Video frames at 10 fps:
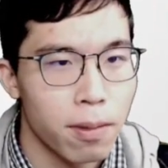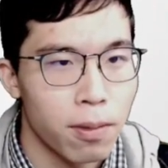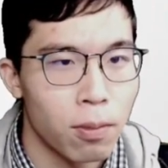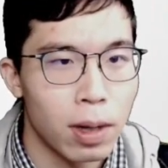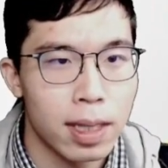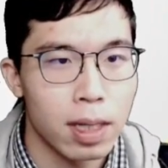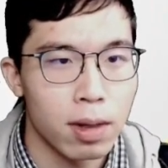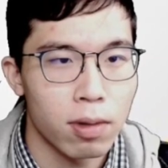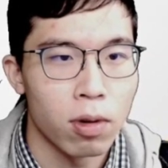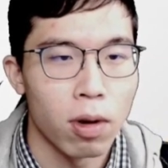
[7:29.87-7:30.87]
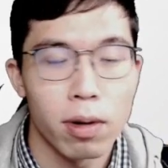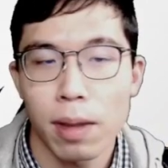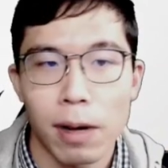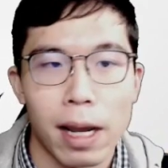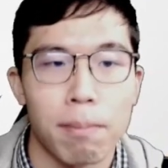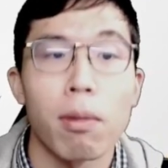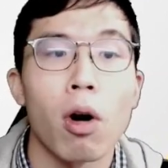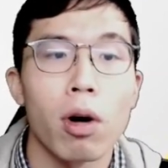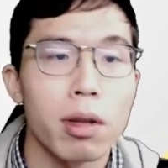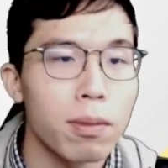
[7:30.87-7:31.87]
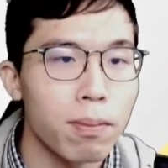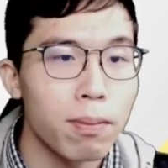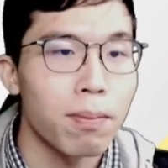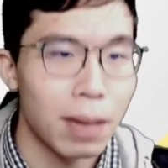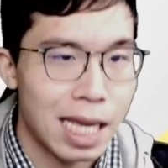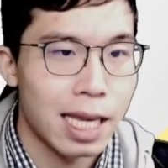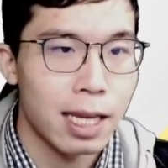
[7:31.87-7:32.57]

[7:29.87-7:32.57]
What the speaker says: White could only play at point B.